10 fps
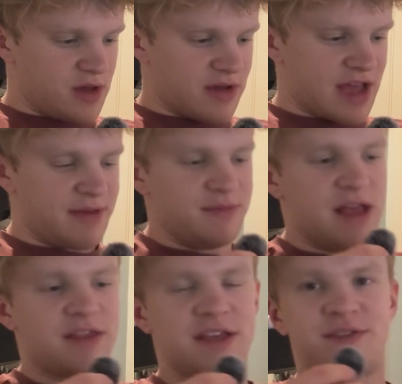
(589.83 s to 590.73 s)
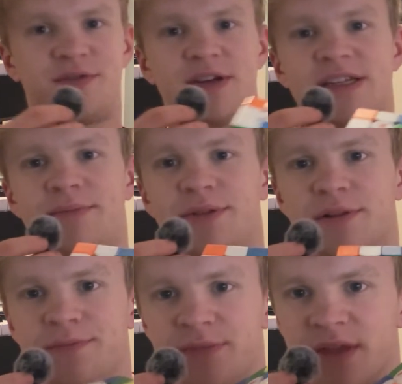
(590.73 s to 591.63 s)
Okay, like this, for
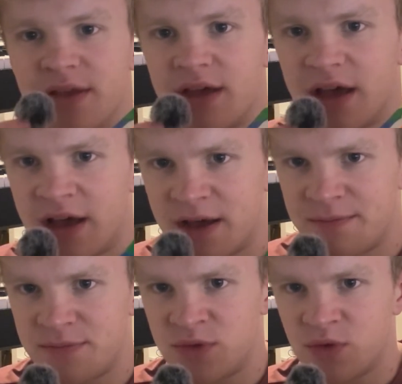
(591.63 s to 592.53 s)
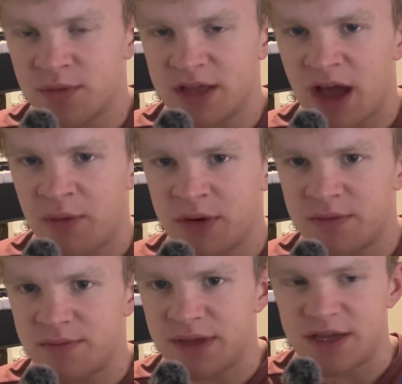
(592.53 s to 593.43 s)
example. Normally I
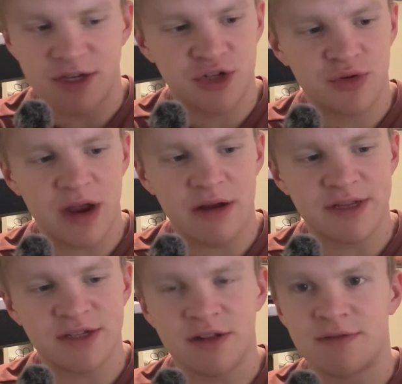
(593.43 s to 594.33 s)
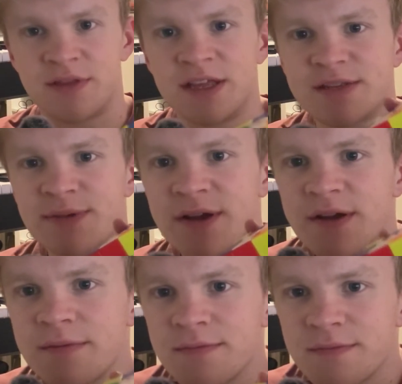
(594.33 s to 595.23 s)
wouldn't be sure how to solve this
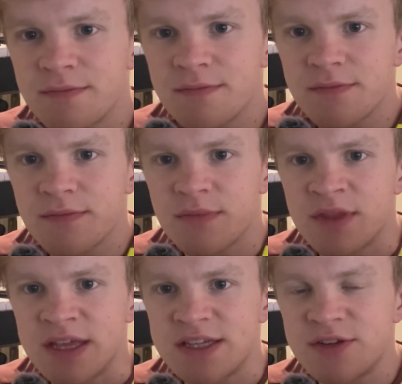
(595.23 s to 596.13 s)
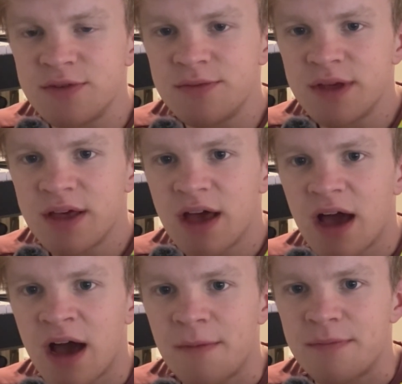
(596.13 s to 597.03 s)
pair, these two.
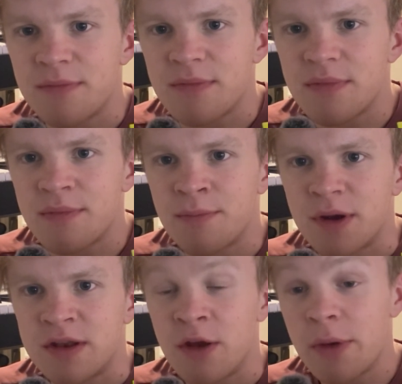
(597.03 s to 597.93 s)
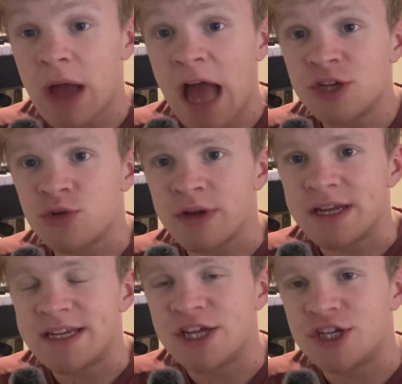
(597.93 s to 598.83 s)
Um, but knowing edge
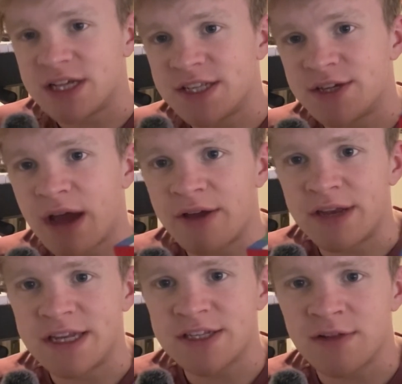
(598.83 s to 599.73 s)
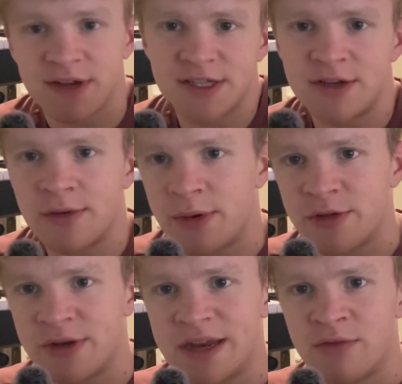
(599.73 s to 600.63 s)
orientation tells you how you need to solve it, because you know whether
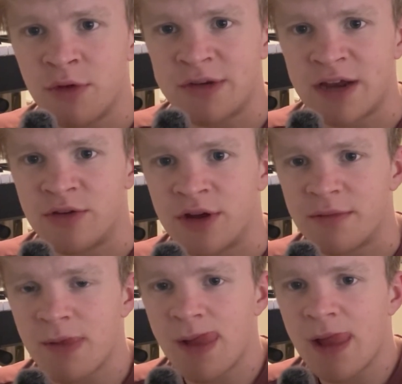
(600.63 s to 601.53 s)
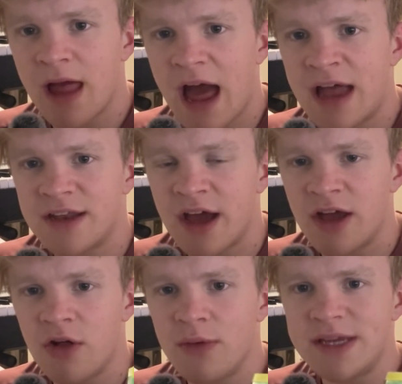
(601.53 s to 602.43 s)
you need to rotate or not. And I
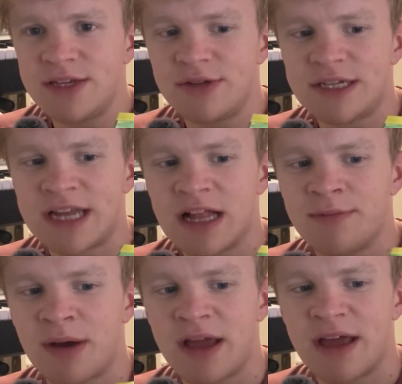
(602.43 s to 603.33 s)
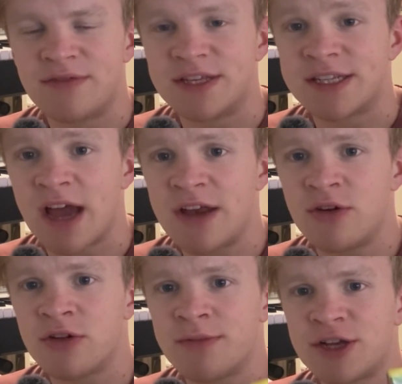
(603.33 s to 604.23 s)
always used to tell by if the side
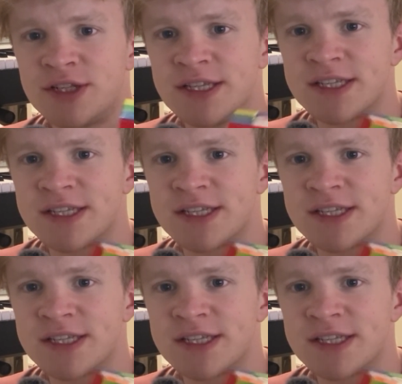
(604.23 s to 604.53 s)
color matches the